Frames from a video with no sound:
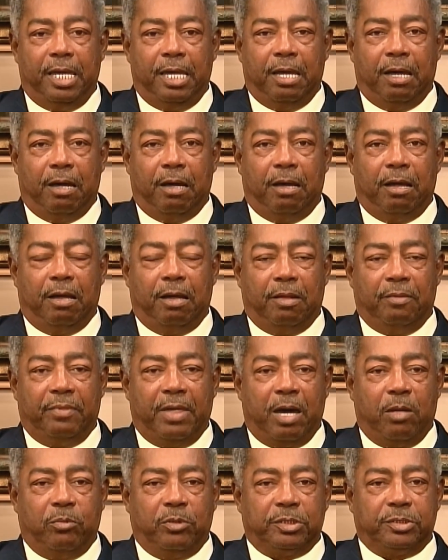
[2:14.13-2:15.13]

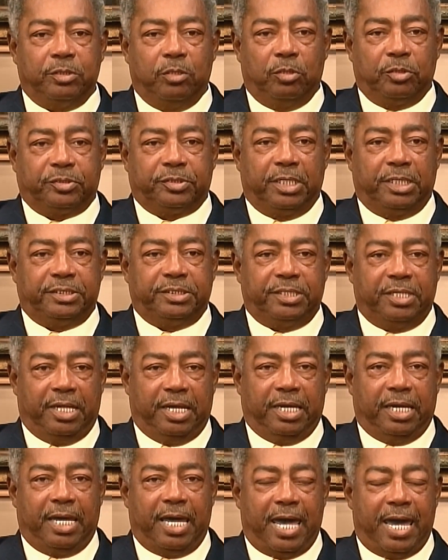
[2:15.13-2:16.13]
There was no such
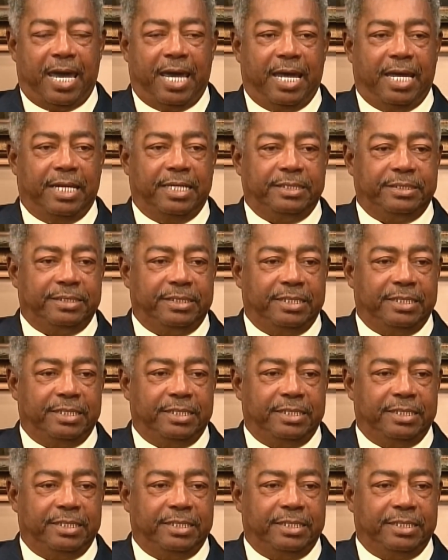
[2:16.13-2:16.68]
thing as